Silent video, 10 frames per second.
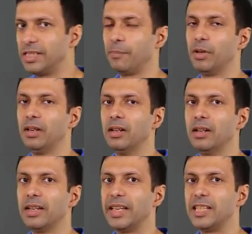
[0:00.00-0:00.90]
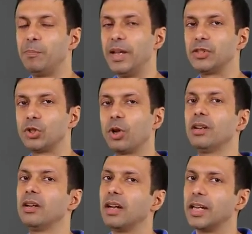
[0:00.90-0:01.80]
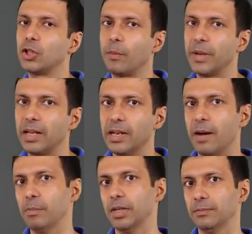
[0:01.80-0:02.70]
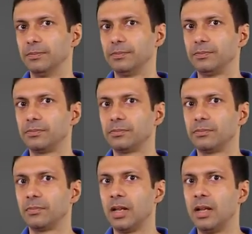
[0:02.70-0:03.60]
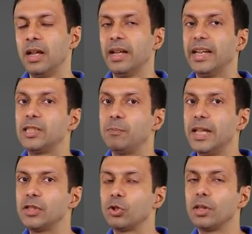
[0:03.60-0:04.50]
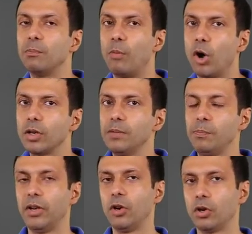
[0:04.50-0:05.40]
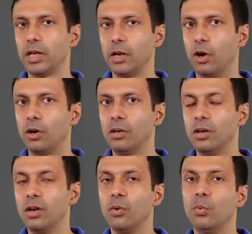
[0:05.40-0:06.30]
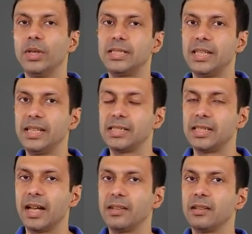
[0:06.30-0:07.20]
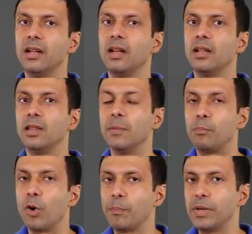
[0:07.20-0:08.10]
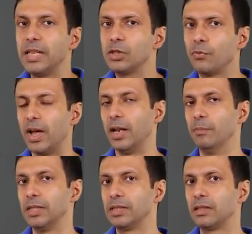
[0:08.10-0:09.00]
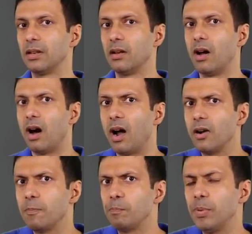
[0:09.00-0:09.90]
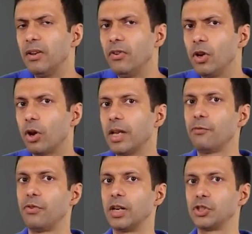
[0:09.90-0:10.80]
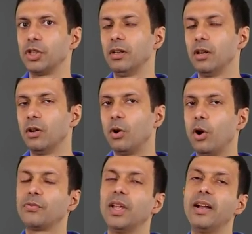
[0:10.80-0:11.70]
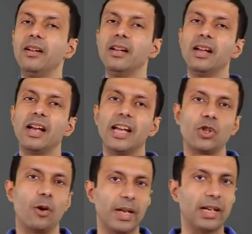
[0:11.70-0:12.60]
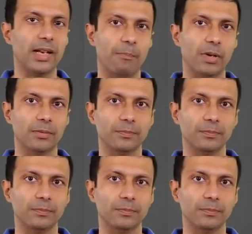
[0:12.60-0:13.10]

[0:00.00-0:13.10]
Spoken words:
table is based on atomic number. It's based on the modern periodic law, which states that the properties of elements are a periodic function of their atomic number.